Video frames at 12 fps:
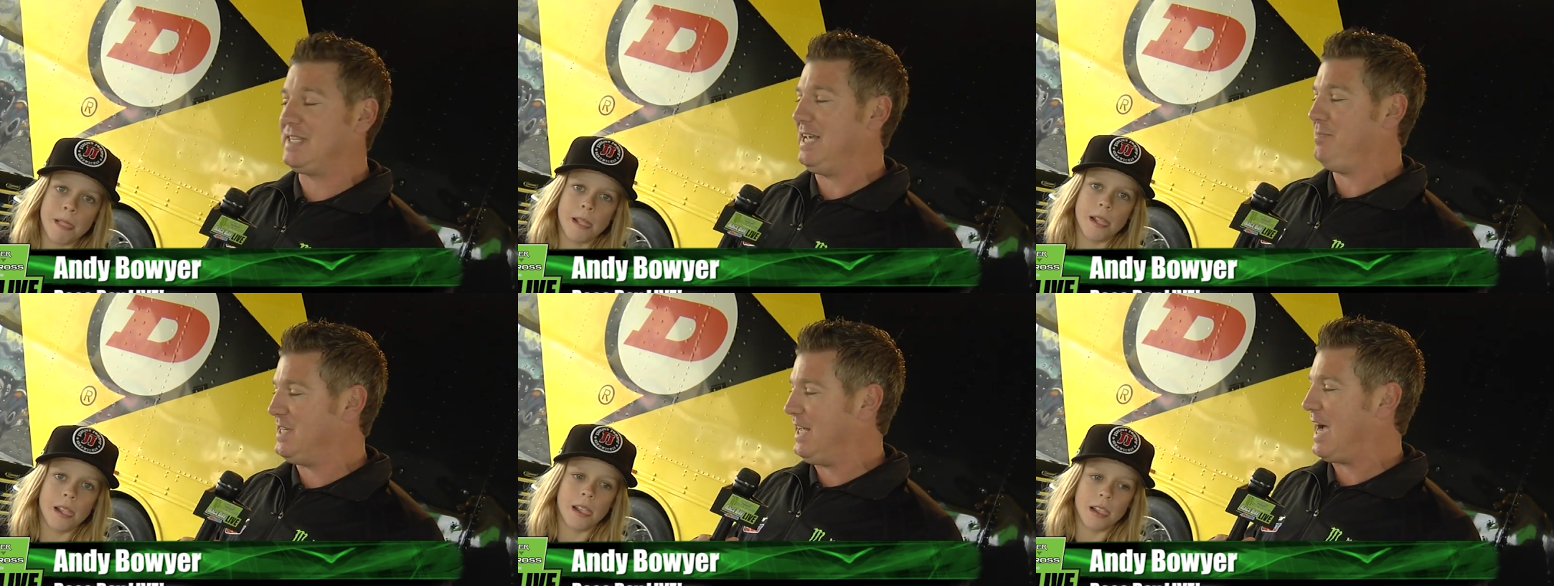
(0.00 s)

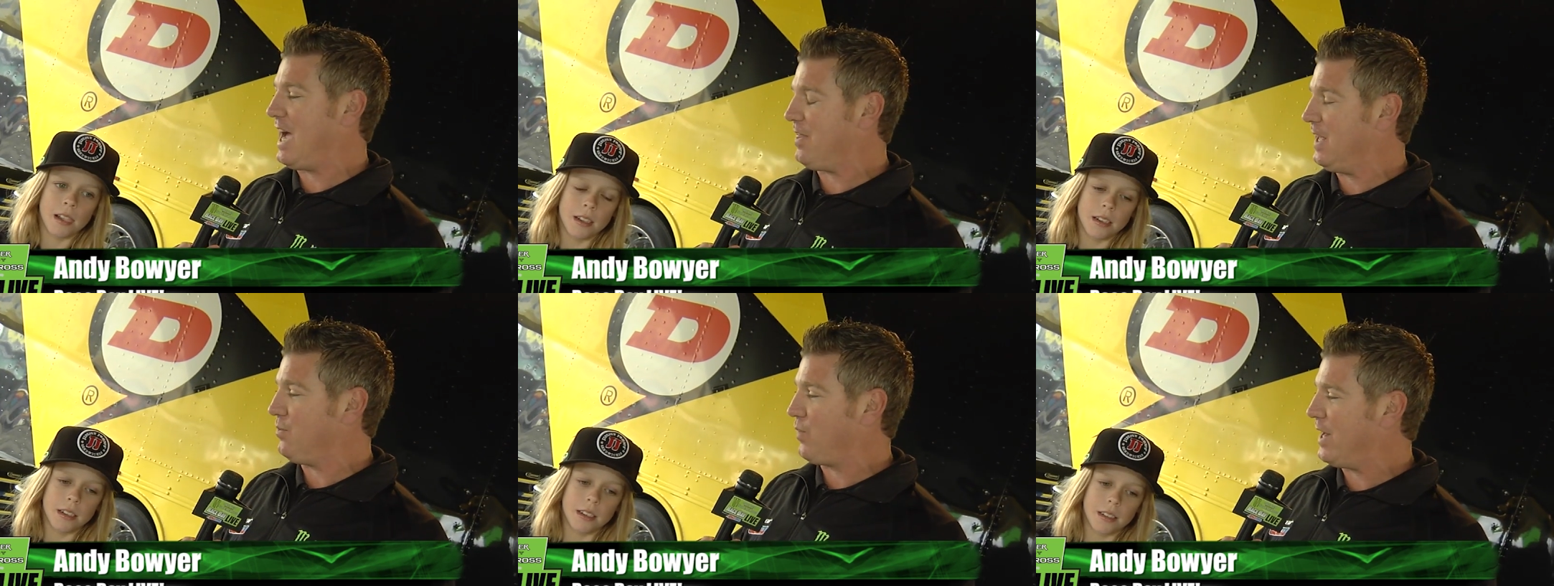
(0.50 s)
Speaker 1: Team D
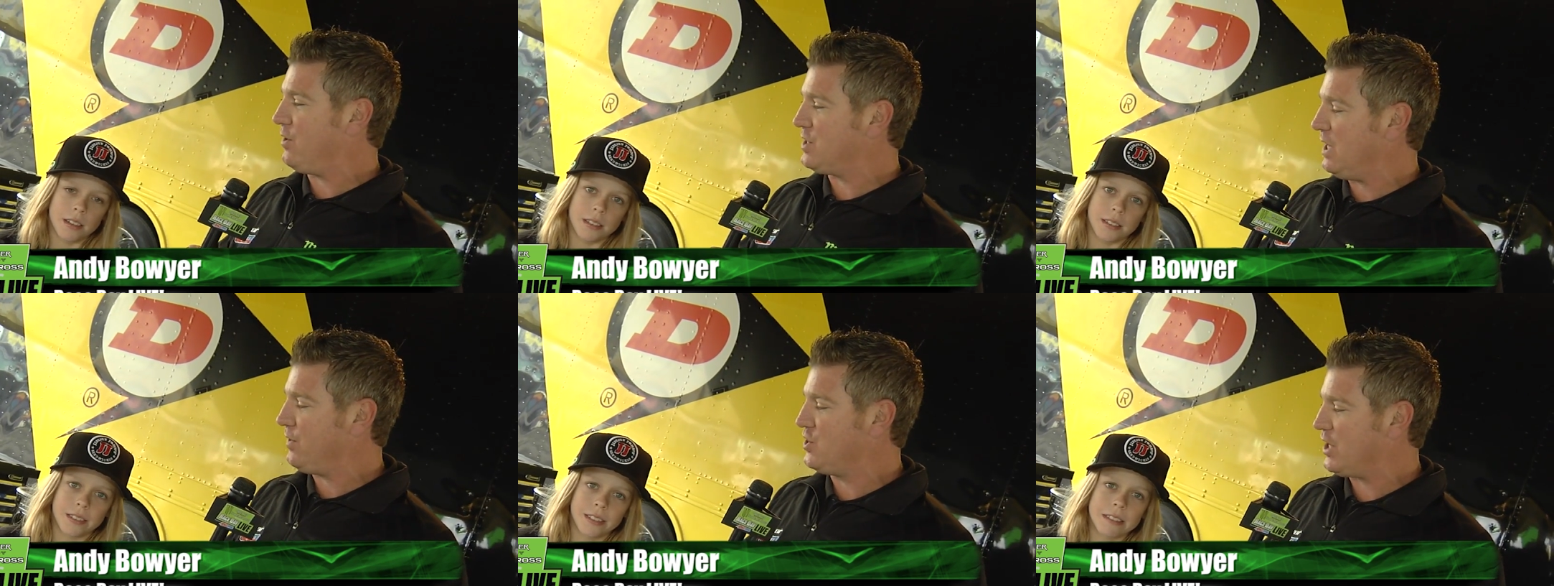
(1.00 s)
athlete Ryder
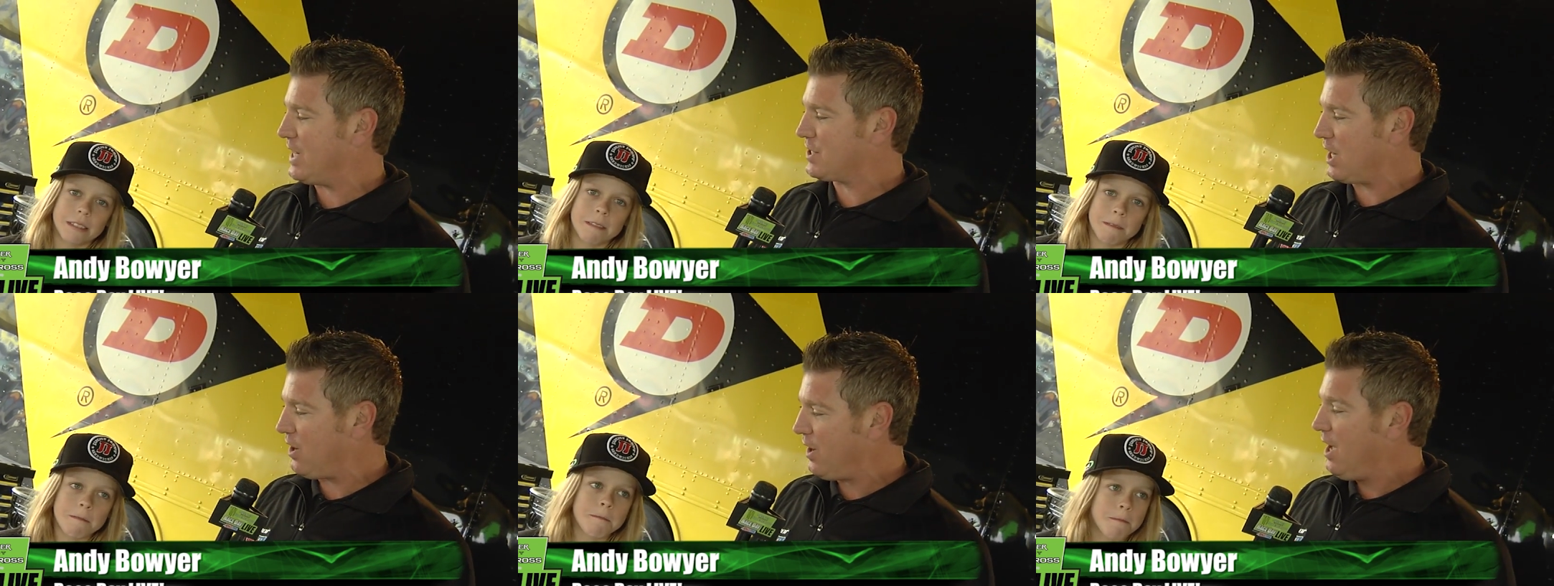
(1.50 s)

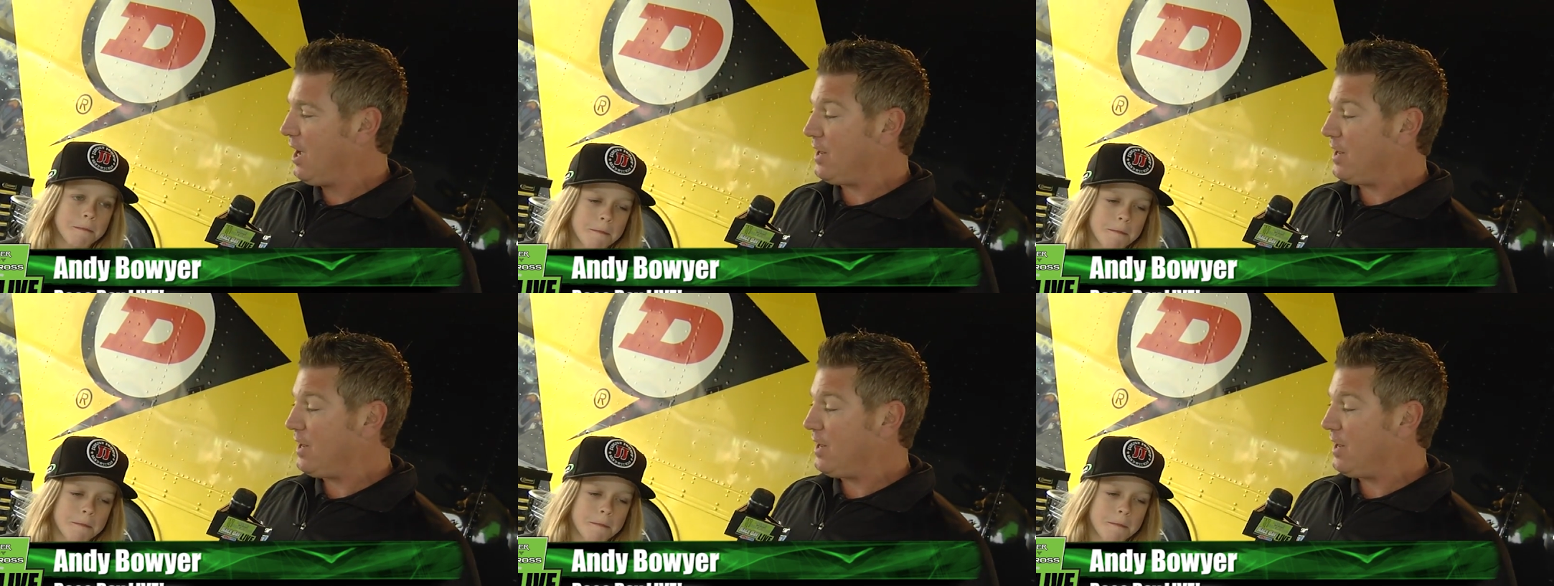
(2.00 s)
DiFrancesco.